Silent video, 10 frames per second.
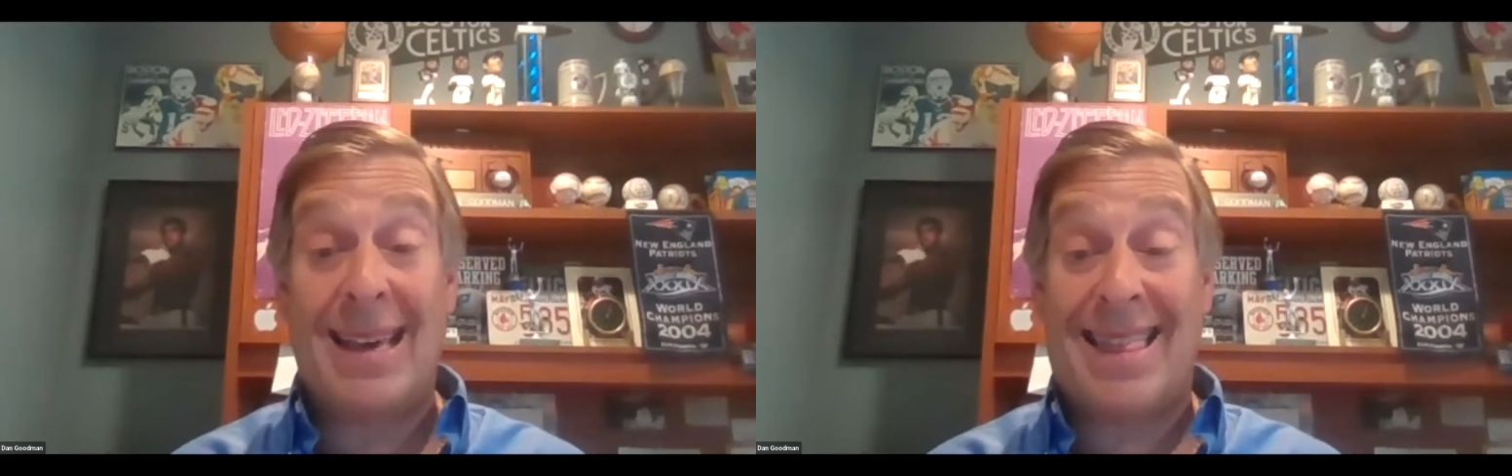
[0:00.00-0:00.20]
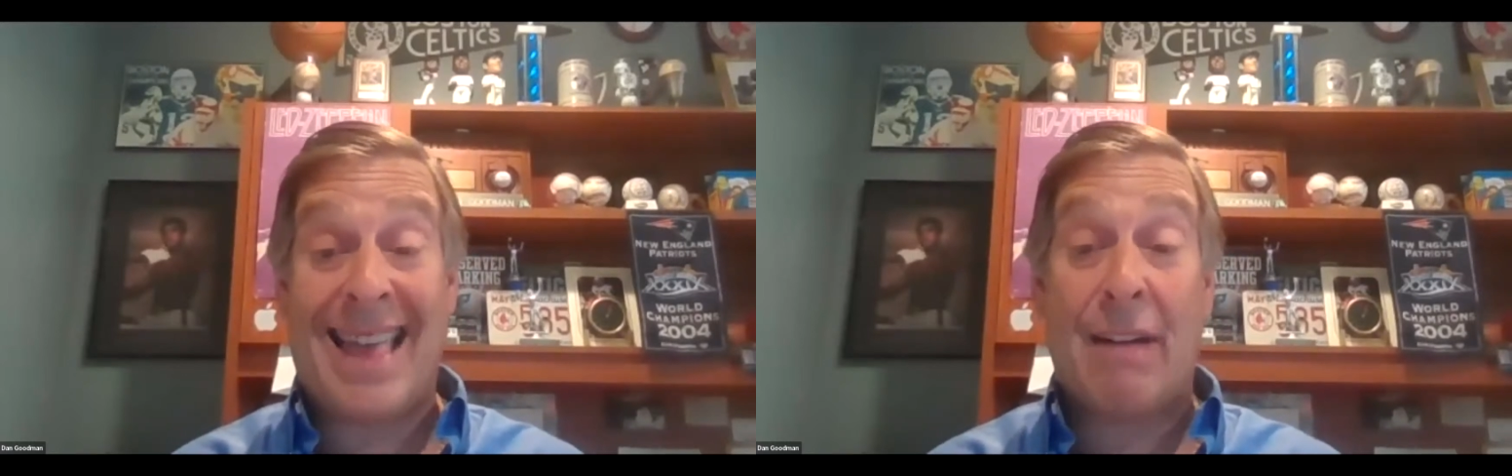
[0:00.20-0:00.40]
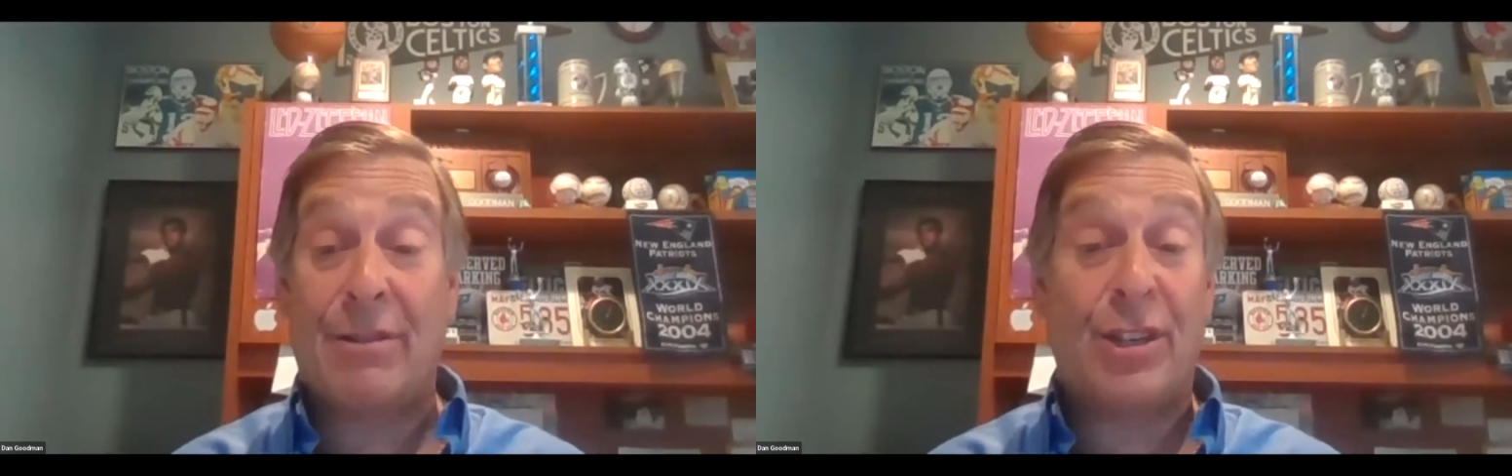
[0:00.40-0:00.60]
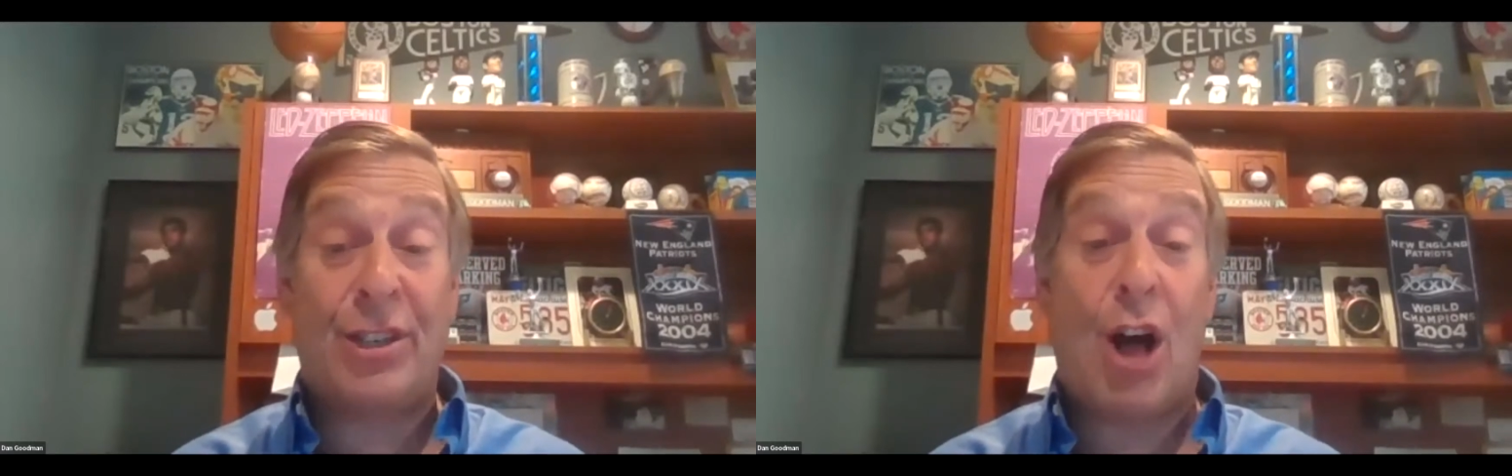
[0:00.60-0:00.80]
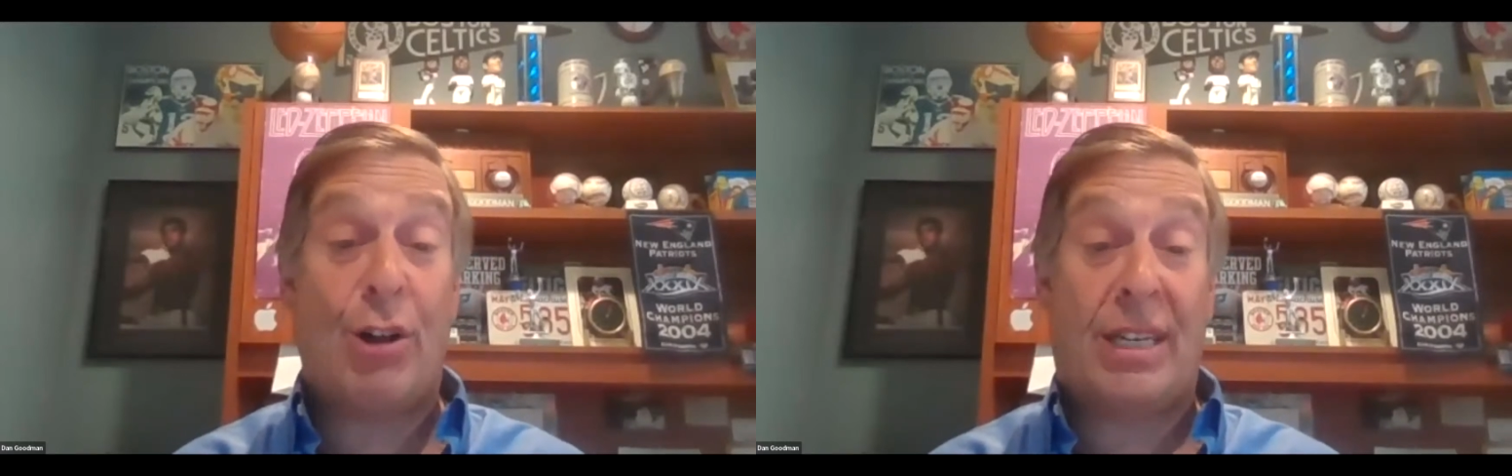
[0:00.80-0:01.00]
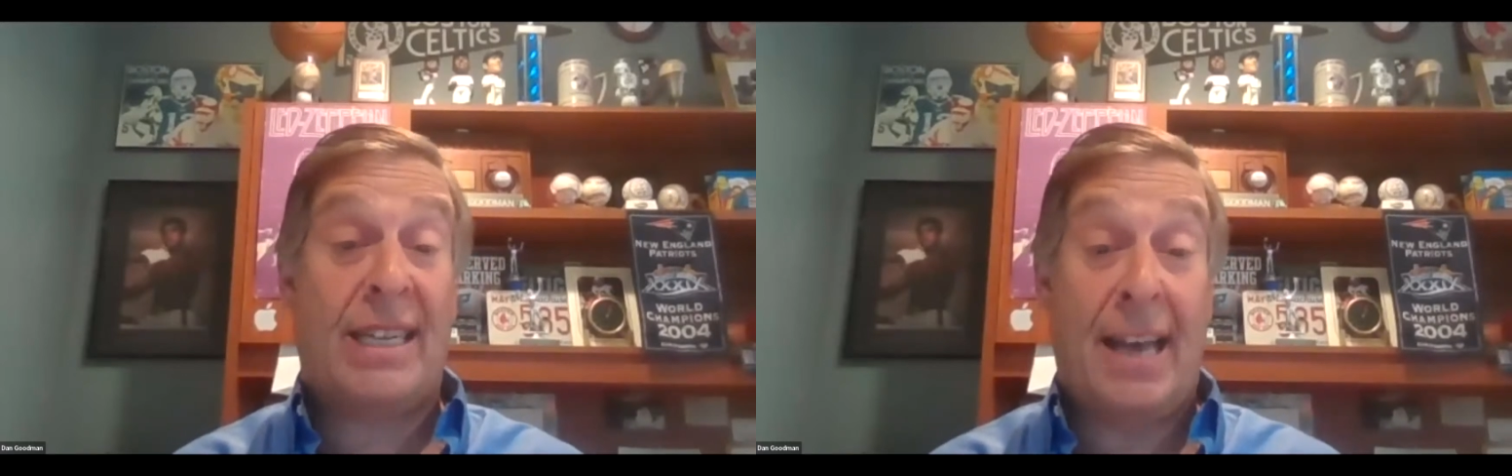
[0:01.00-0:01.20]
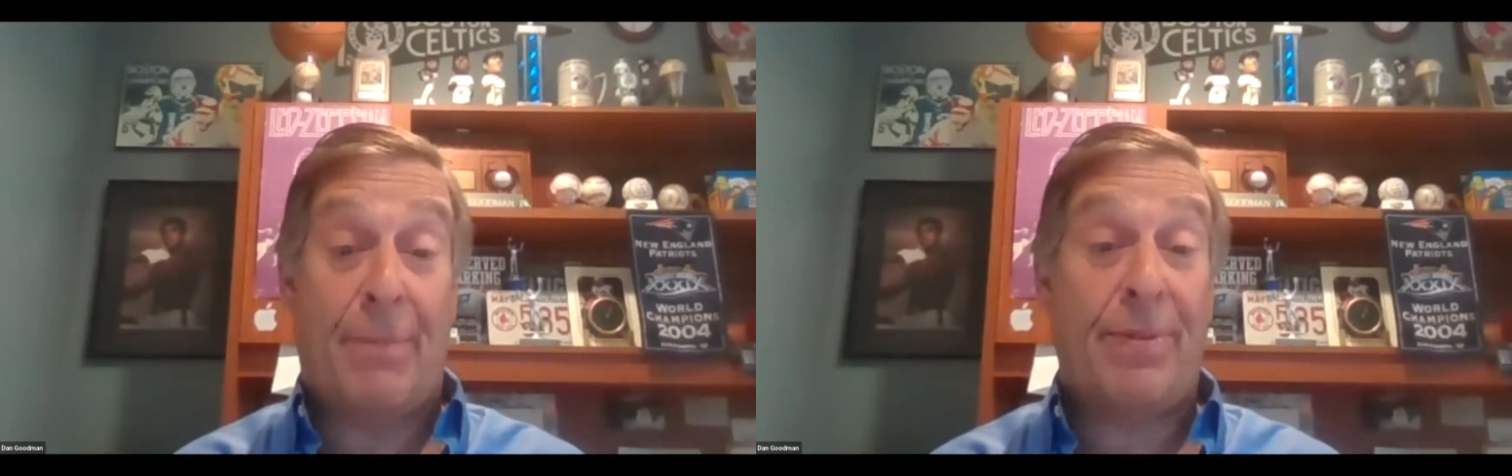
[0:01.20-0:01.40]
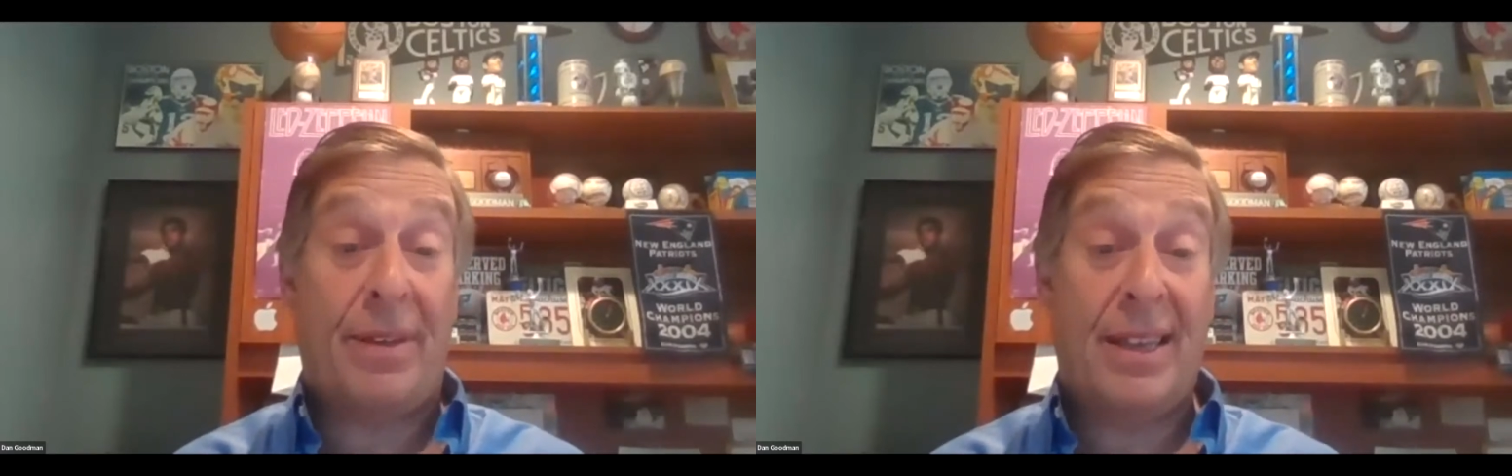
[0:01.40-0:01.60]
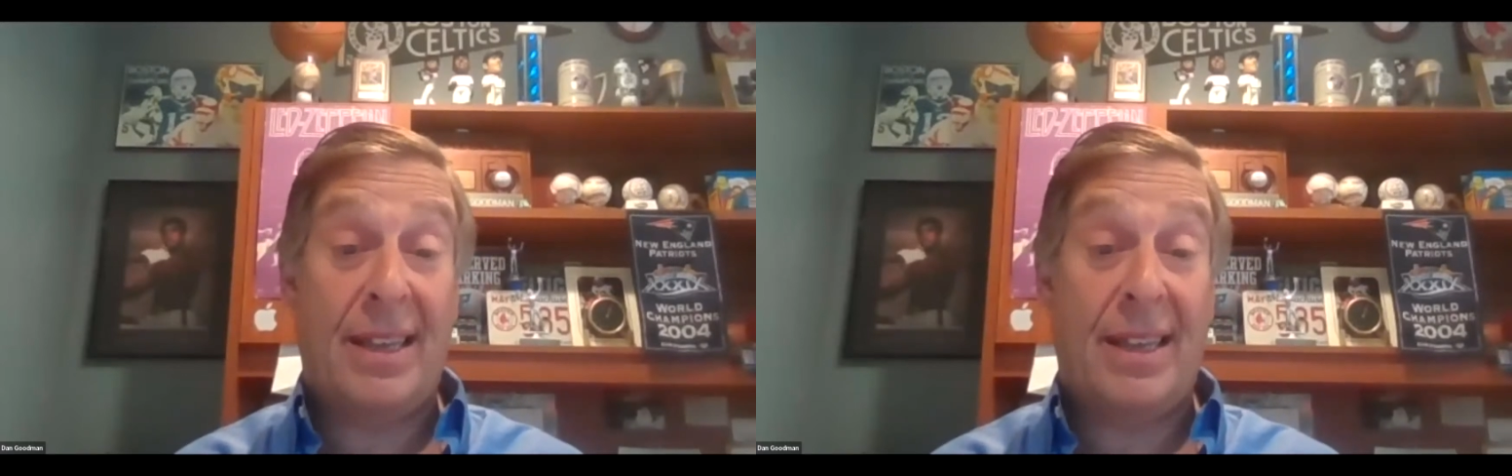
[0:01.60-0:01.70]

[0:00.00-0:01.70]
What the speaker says: $1,000 tip